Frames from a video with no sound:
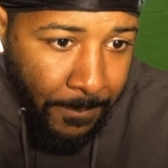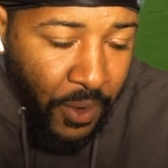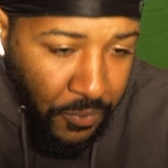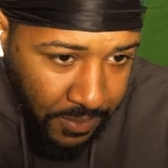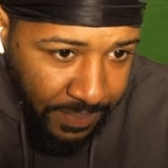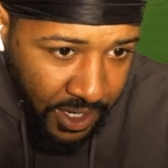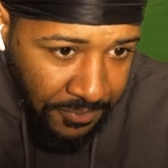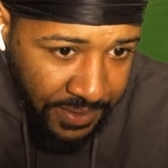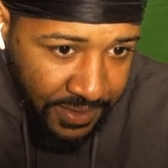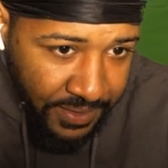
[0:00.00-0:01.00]
Bowden
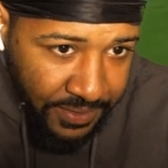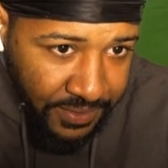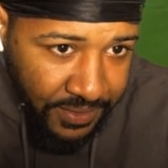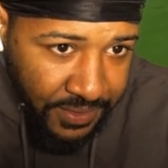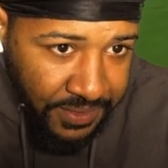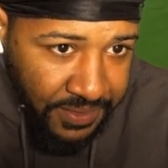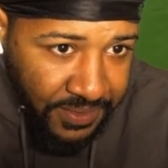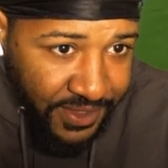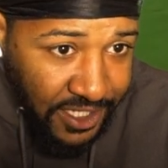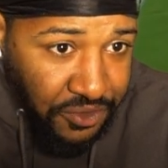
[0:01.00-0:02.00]
Barrett?
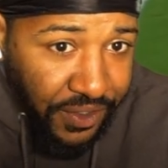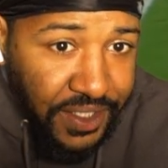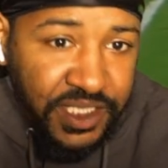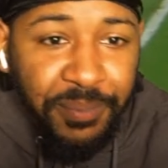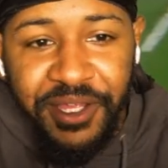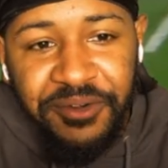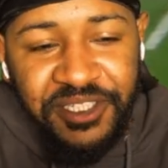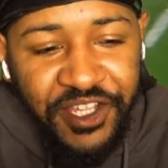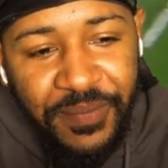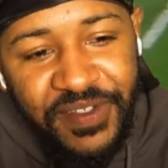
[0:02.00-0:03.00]
That's crazy. They play on the
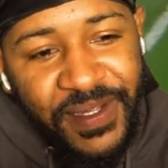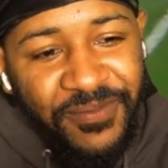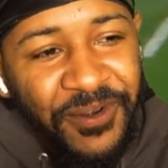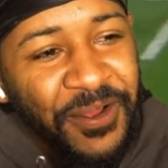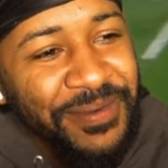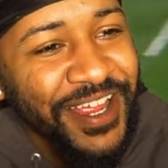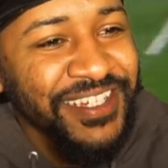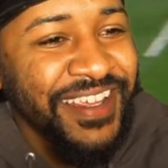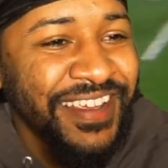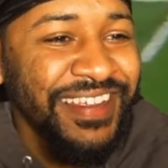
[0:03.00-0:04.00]
same team for the All
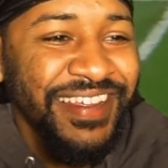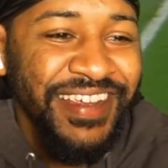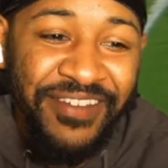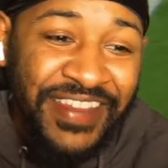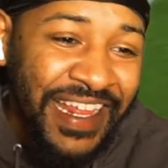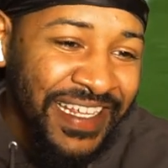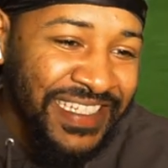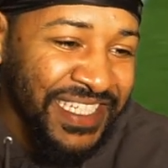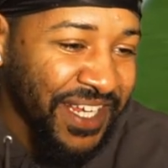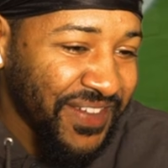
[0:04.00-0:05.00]
Blacks. If that
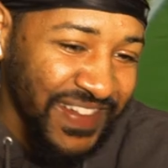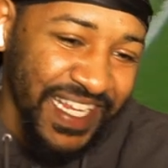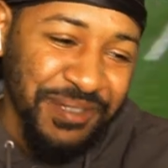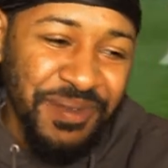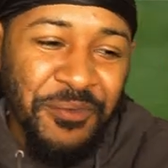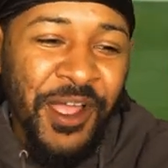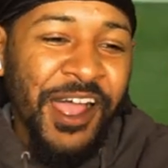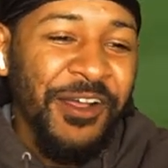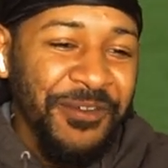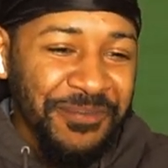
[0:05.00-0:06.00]
is him, that would be
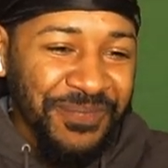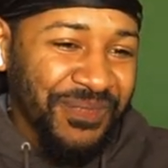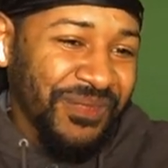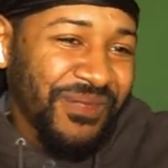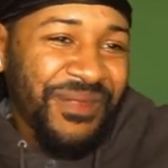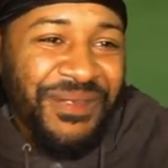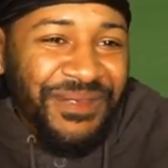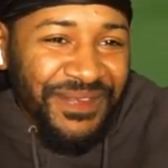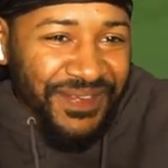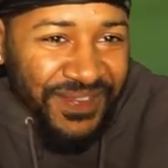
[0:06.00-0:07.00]
wild. Laumape got
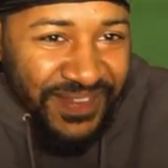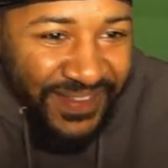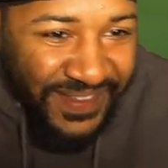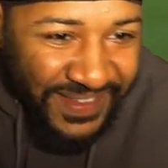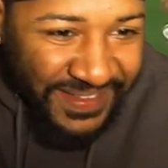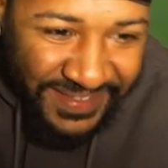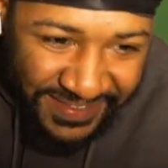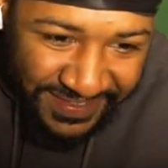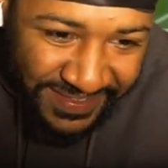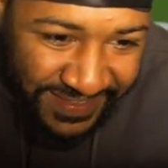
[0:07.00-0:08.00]
on the outside
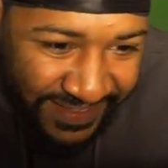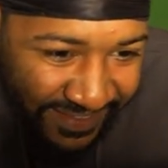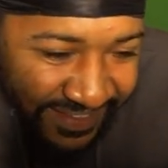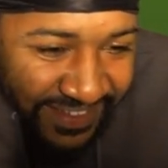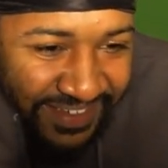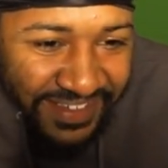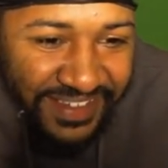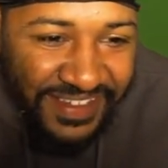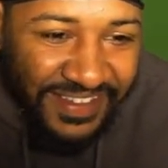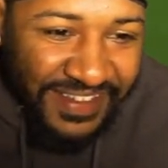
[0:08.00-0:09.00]
of
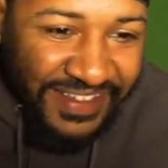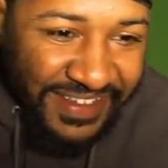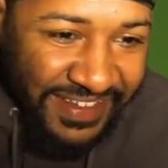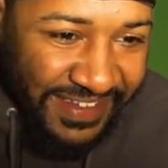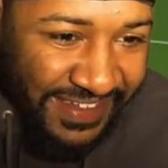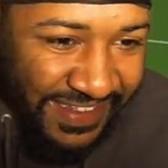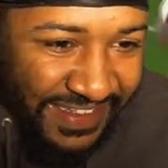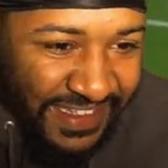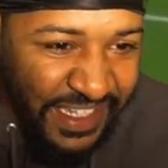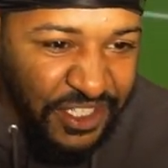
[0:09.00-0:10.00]
Barrett. Laumape
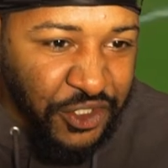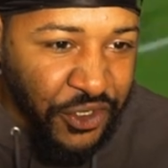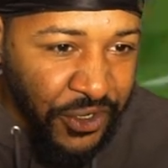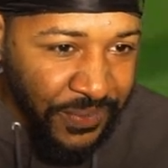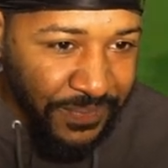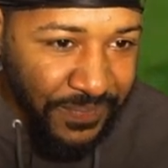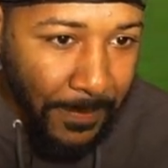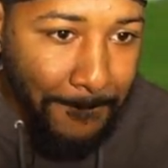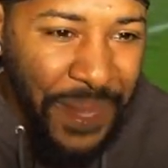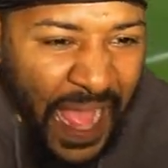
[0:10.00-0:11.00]
heading
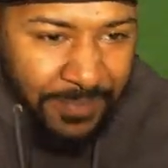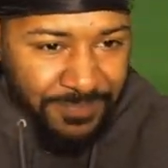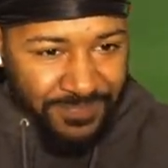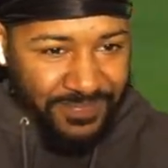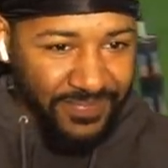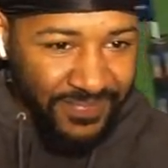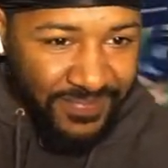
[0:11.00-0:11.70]
towards the corner.